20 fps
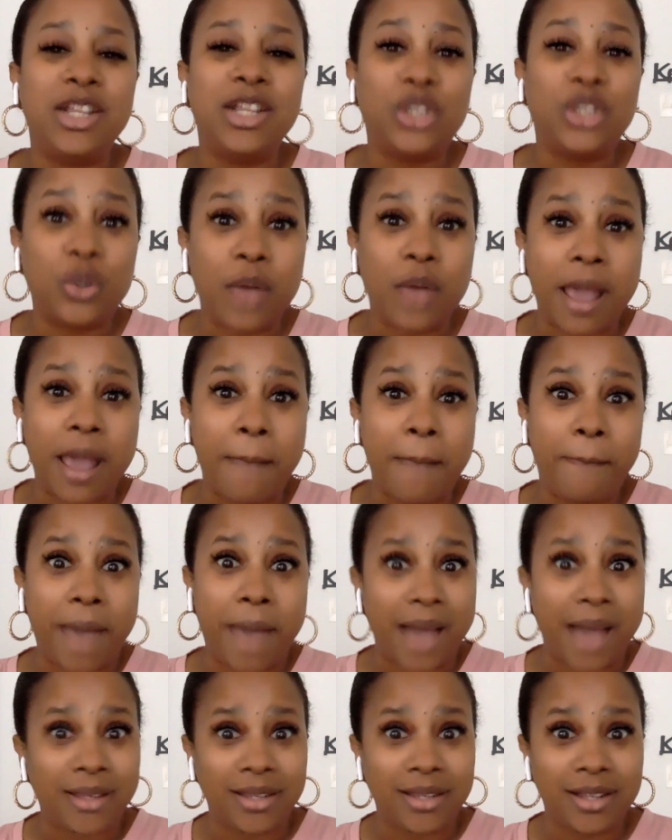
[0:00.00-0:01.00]
to a
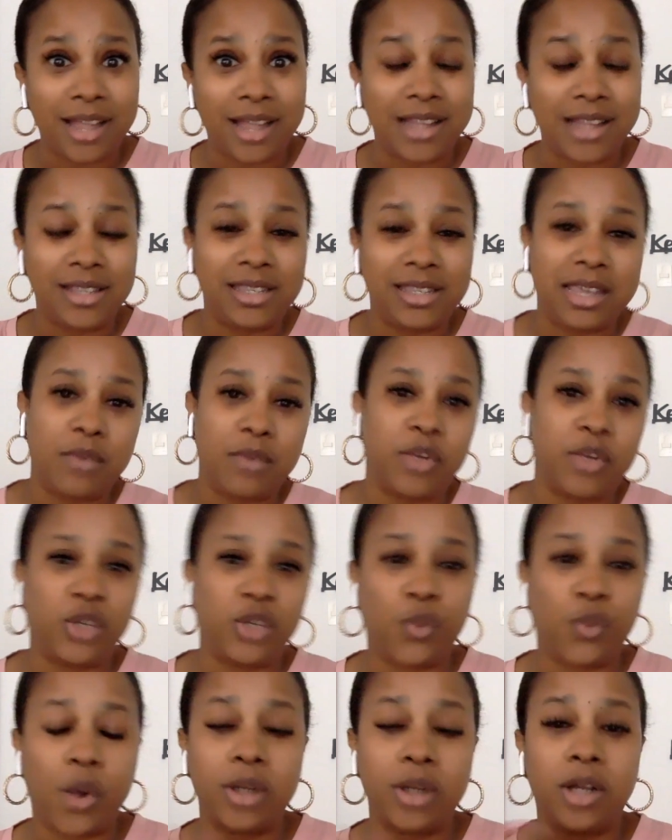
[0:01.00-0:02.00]
battle and seeing
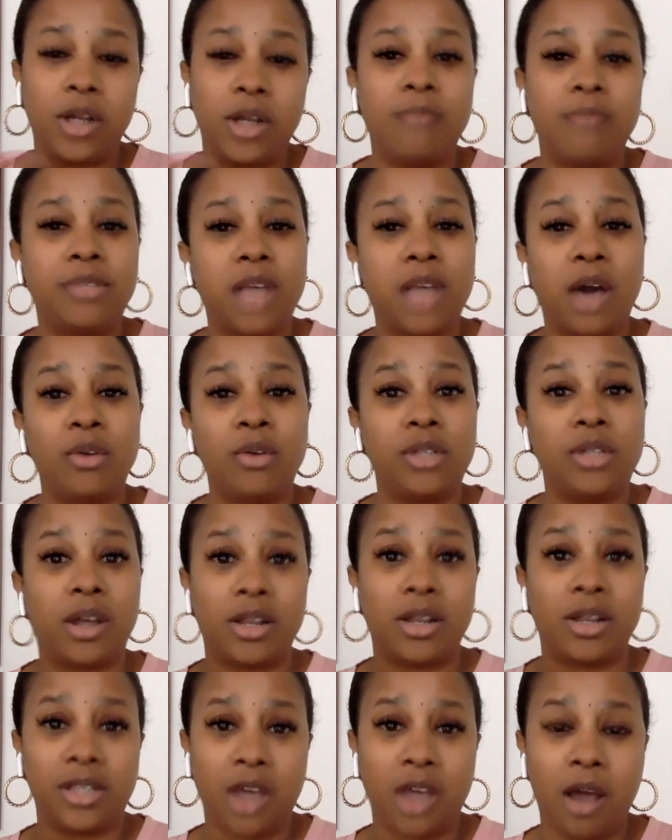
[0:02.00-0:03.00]
which one comes out
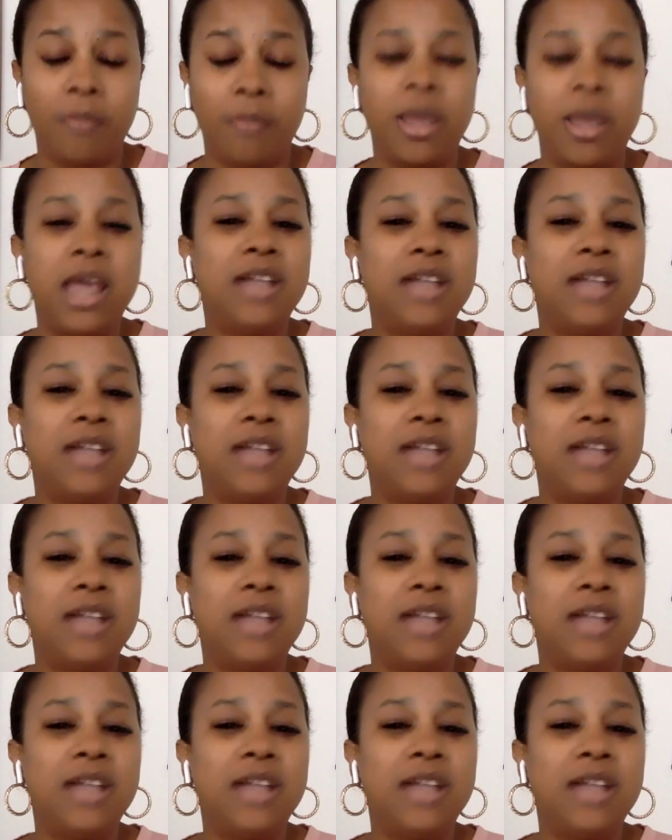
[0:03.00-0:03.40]
on top.